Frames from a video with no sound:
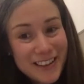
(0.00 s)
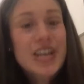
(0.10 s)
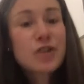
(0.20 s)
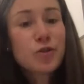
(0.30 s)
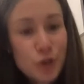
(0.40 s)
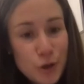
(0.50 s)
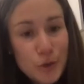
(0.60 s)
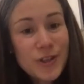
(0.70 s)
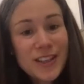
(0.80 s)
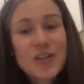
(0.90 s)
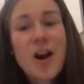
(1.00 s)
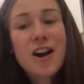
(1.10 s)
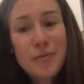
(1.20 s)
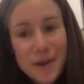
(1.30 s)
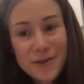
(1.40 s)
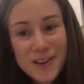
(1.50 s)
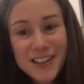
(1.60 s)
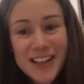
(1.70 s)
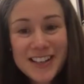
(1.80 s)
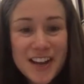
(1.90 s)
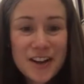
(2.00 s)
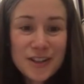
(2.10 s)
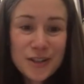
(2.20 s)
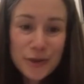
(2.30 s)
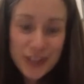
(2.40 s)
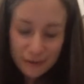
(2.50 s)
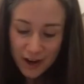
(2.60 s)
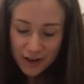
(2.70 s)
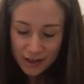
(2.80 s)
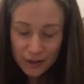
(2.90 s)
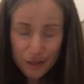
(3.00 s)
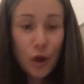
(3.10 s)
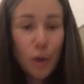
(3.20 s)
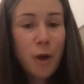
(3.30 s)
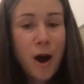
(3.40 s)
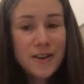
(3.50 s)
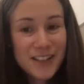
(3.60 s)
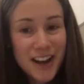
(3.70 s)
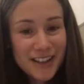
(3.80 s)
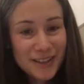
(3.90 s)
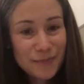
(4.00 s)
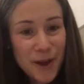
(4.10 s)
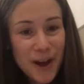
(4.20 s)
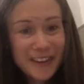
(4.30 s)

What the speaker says: to introduce and talk about these ideas. So it's a very slow process, but